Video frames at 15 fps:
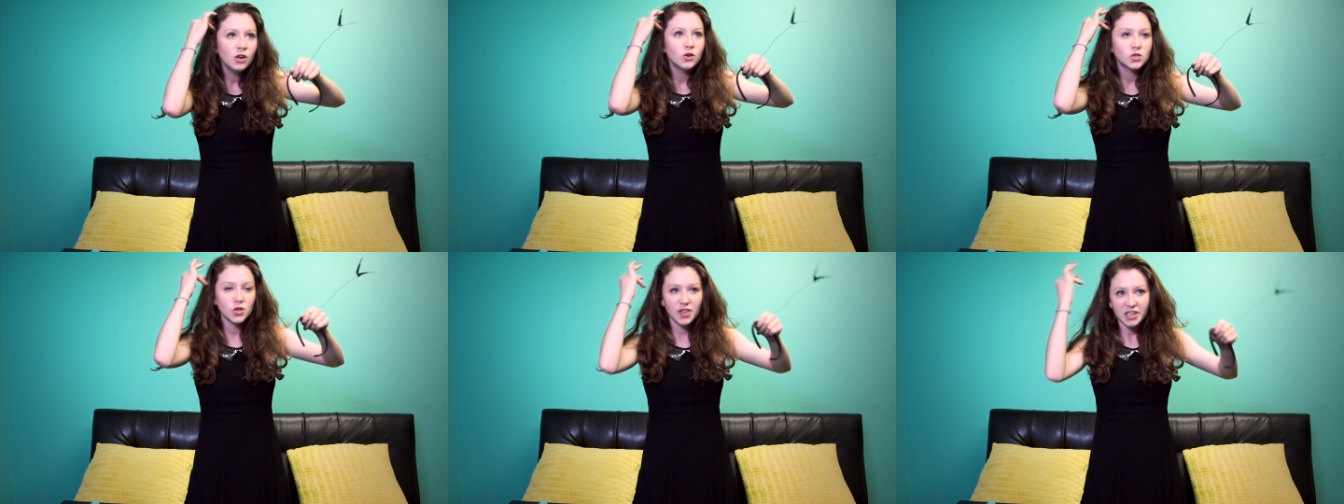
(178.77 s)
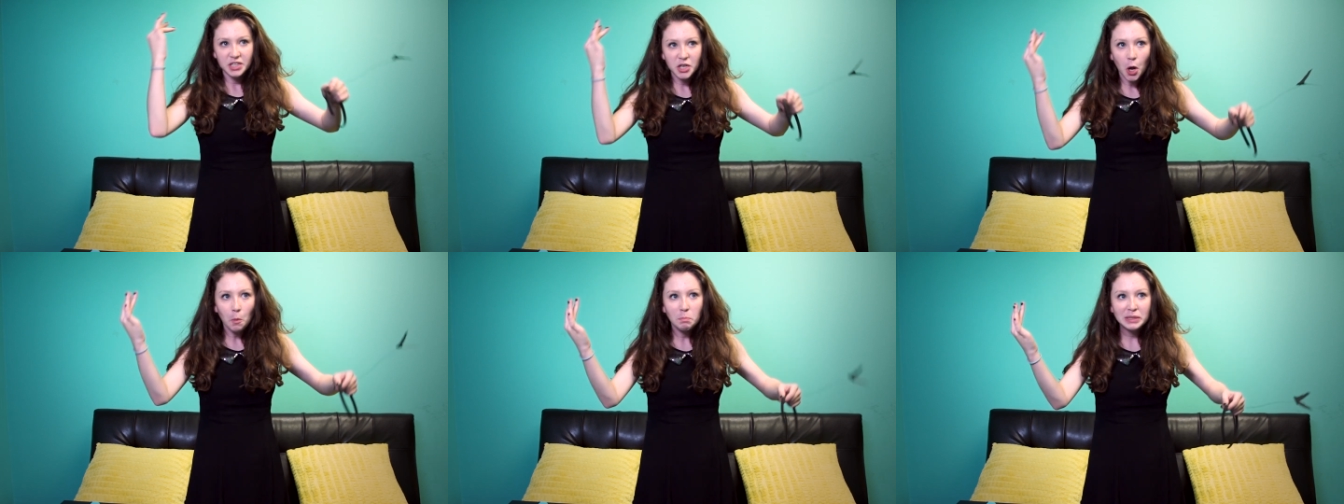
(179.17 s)
So then
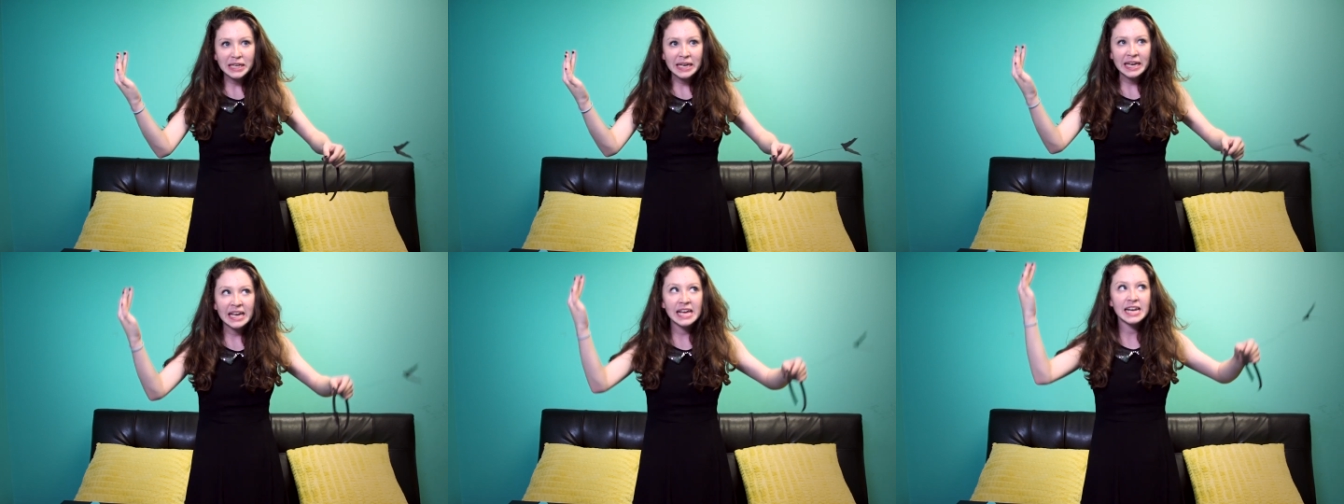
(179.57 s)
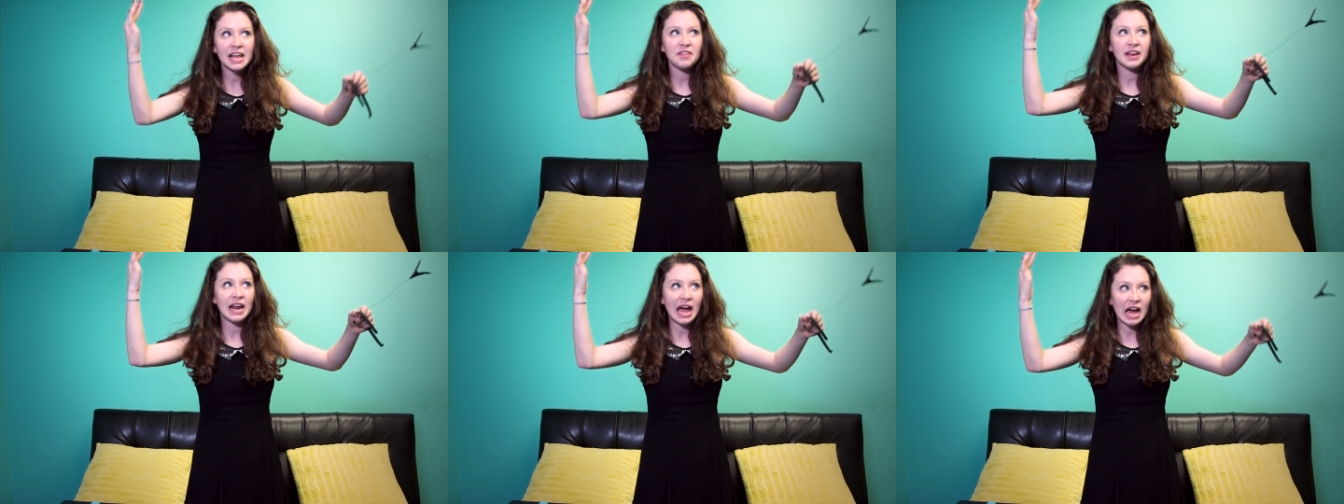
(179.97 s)
you don't bleed
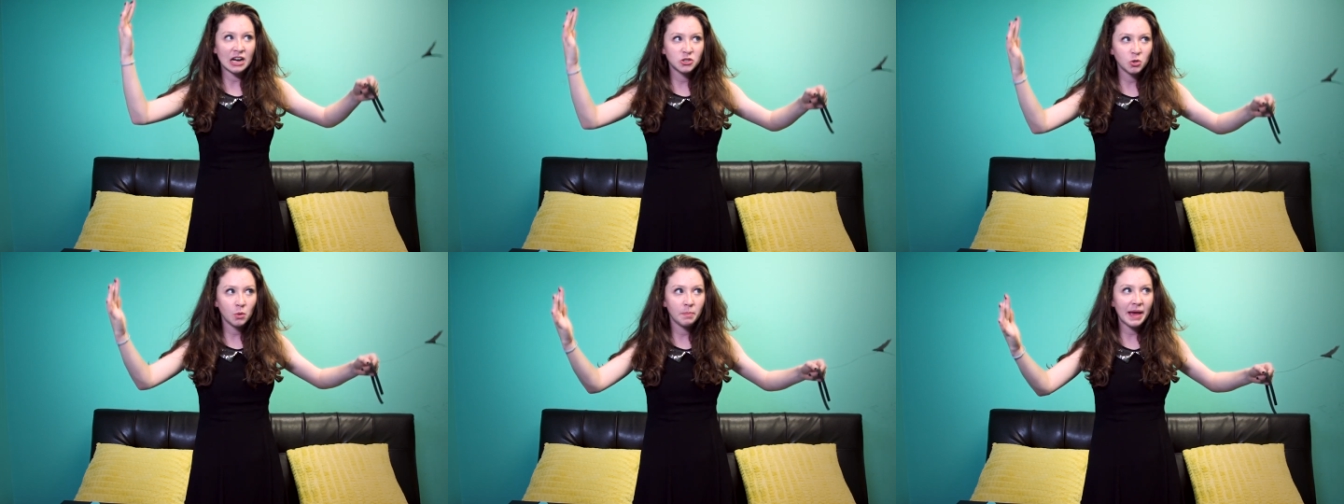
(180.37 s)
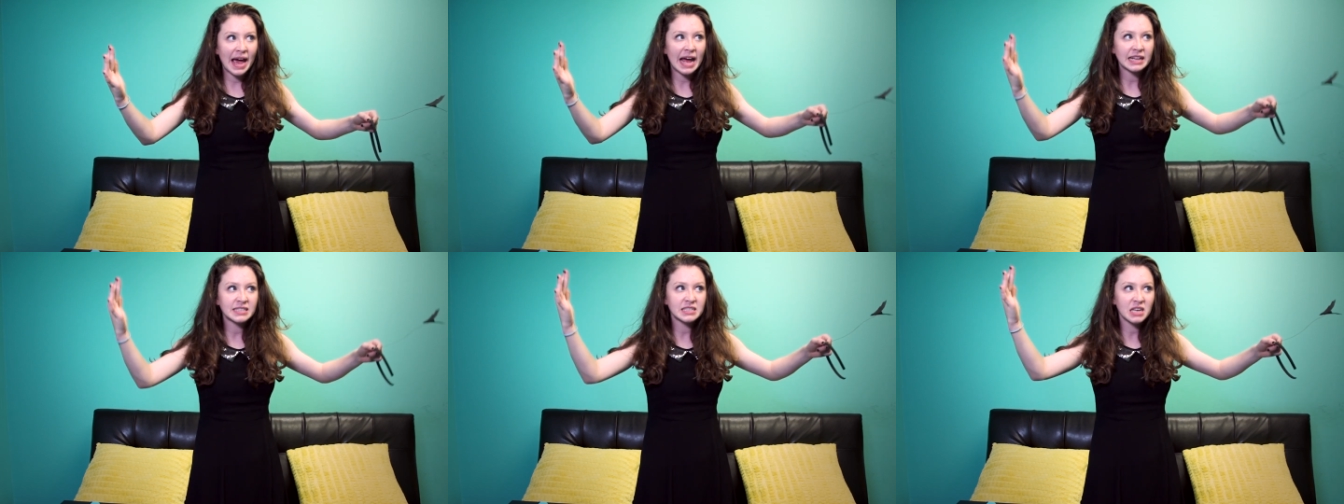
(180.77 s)
and then actual
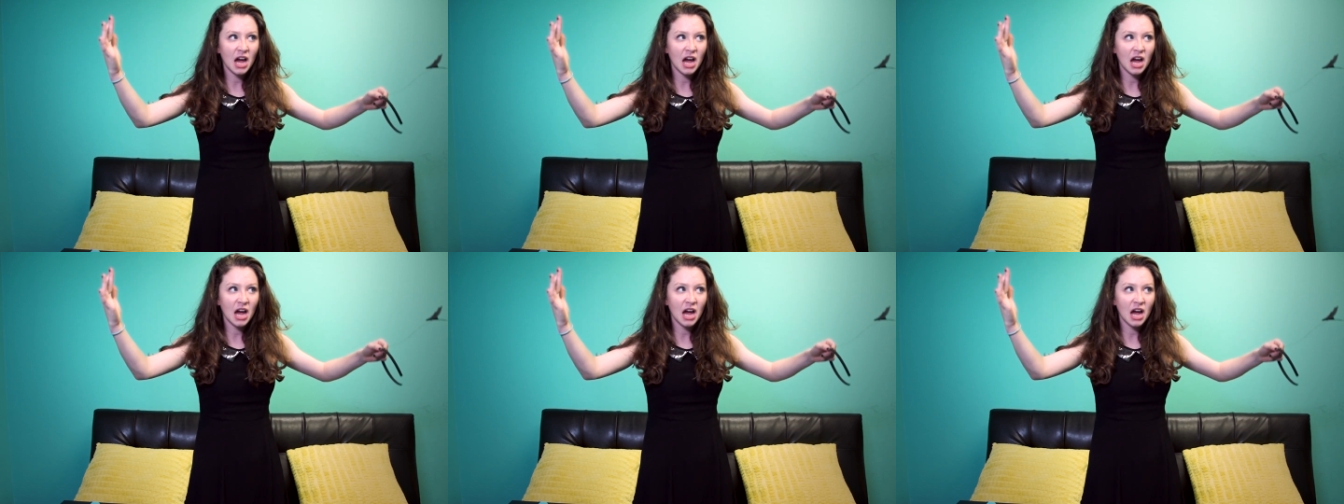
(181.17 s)
bats